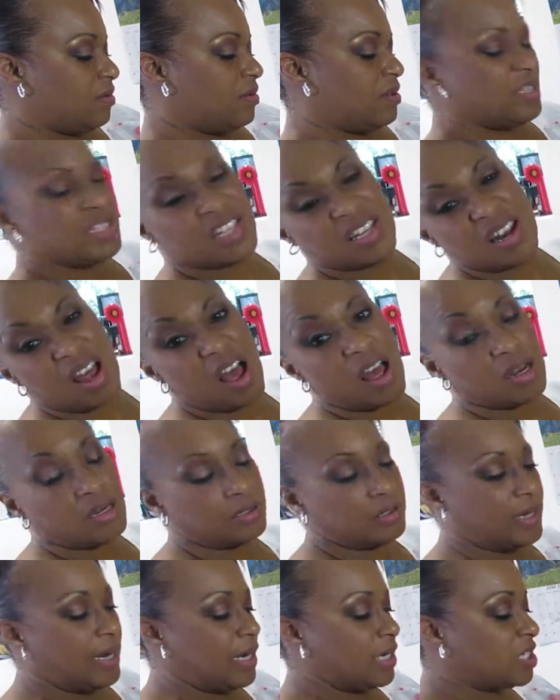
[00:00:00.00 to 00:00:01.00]
It's an honor,
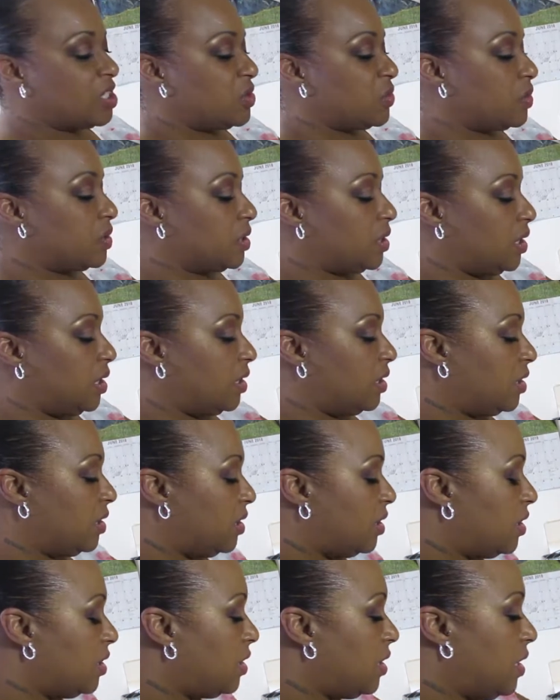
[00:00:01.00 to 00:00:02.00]
actually.
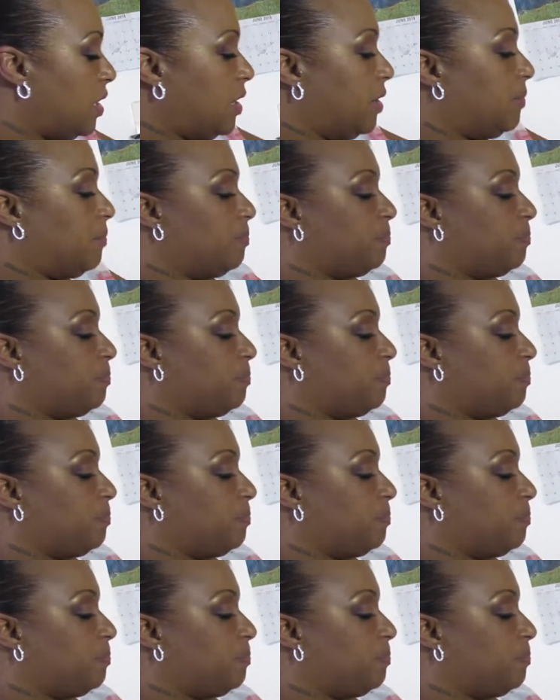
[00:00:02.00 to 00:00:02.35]
Okay.